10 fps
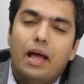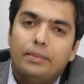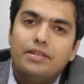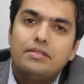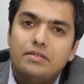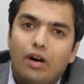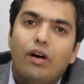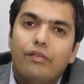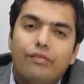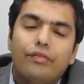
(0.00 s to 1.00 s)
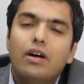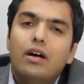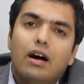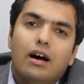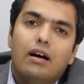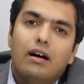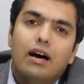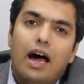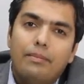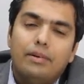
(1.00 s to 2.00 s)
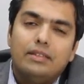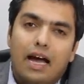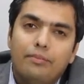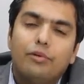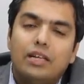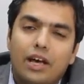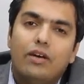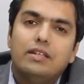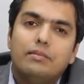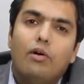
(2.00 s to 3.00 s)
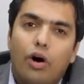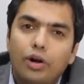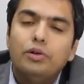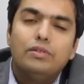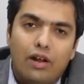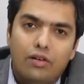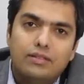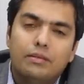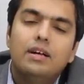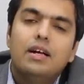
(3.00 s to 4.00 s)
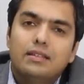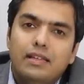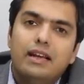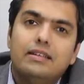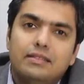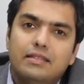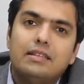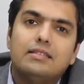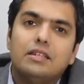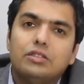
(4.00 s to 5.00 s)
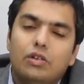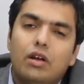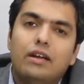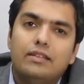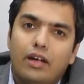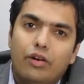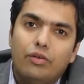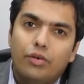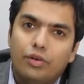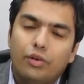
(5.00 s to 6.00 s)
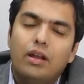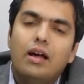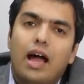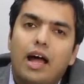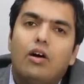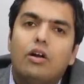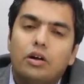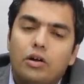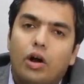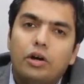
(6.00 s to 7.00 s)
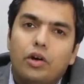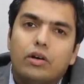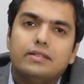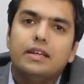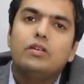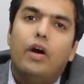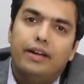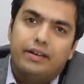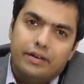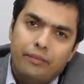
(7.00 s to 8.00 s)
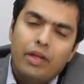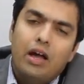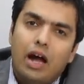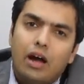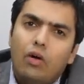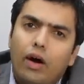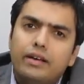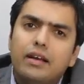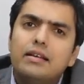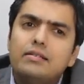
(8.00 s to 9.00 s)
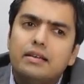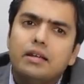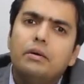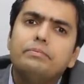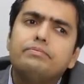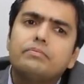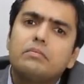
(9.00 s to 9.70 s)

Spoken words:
absence of hypothyroidism or euthyroidism, then it is just a solitary thyroid nodule and or a non-toxic goiter. Goiter is a term